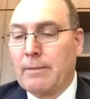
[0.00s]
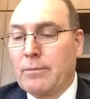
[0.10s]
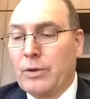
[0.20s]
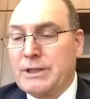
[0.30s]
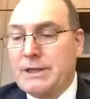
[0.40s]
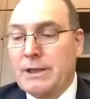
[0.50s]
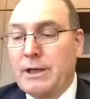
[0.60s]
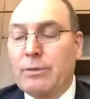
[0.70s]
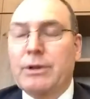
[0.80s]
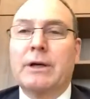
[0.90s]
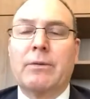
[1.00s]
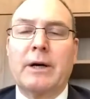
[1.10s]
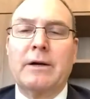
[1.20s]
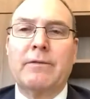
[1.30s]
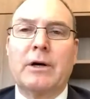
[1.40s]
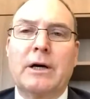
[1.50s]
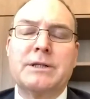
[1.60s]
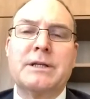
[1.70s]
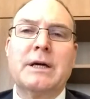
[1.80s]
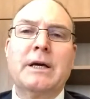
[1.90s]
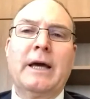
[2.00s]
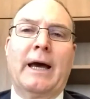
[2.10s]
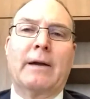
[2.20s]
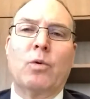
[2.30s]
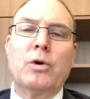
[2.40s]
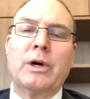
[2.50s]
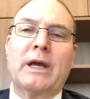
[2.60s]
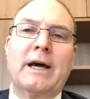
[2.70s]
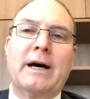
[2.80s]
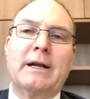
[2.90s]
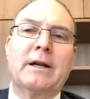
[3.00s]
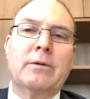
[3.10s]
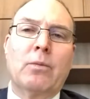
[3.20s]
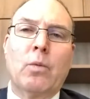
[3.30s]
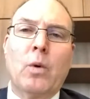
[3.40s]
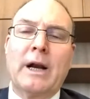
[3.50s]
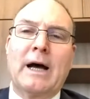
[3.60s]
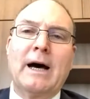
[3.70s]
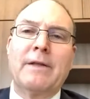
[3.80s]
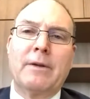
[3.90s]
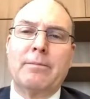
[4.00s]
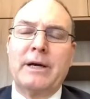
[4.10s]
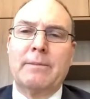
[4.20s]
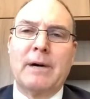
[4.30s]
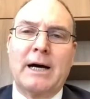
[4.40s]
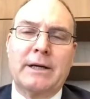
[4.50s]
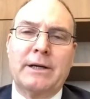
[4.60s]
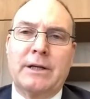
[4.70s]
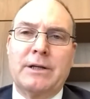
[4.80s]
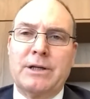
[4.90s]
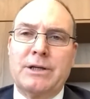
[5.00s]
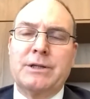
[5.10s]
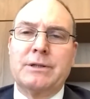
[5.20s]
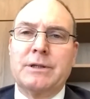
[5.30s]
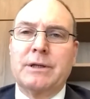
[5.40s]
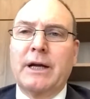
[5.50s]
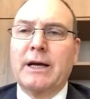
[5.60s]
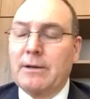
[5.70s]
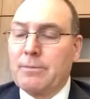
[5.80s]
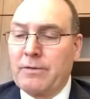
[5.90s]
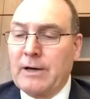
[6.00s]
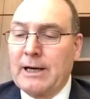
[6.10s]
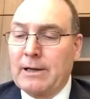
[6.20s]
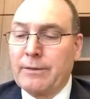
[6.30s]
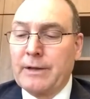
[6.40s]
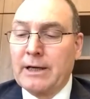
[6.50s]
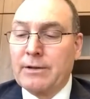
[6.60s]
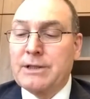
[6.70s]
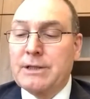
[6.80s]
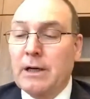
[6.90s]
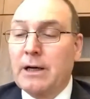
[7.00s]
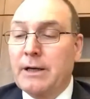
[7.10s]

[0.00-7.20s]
we're seeing with the coronavirus and work out what are the market conditions that are going to prevail on the other side.